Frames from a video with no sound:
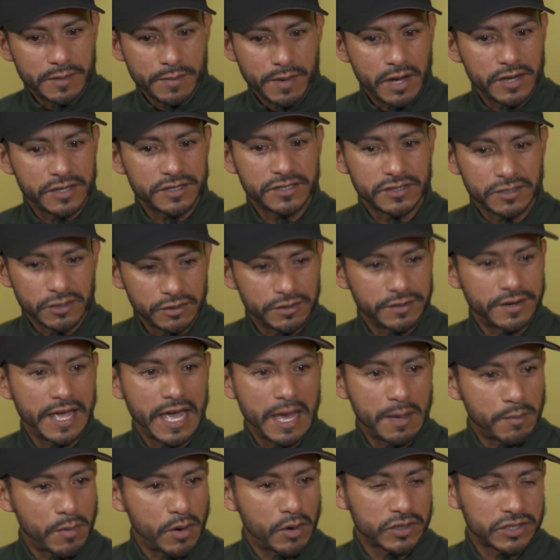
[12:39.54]
about a certain
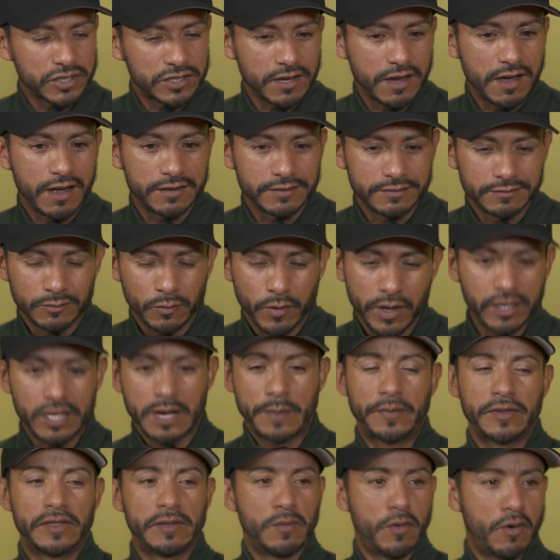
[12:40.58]
handball shot and wake
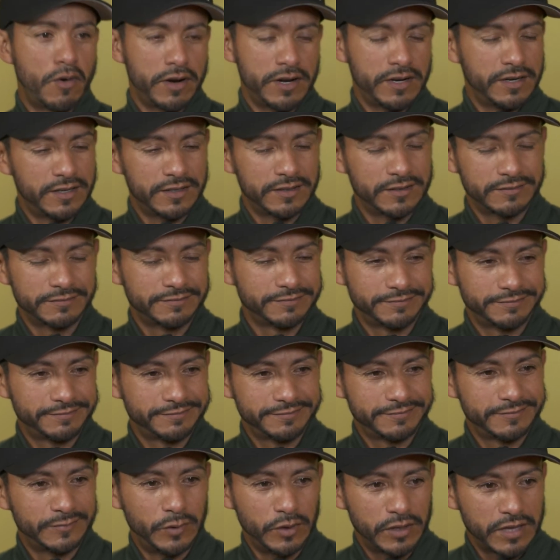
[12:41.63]
up in the morning and
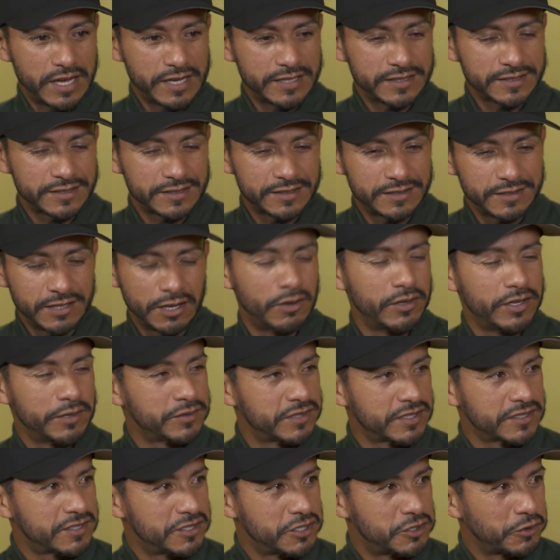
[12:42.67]
realize, no, it was
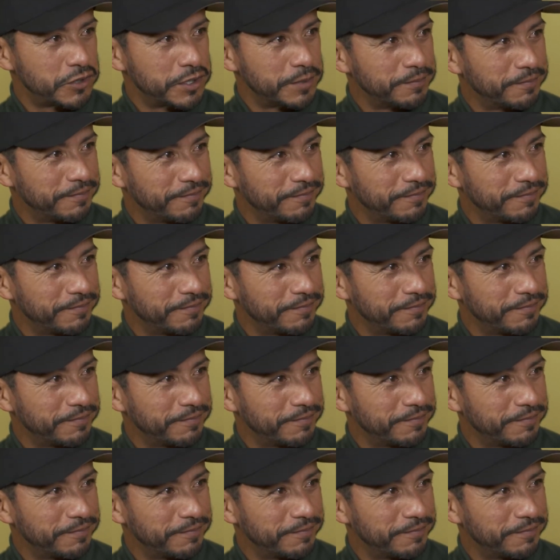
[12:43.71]
just a dream.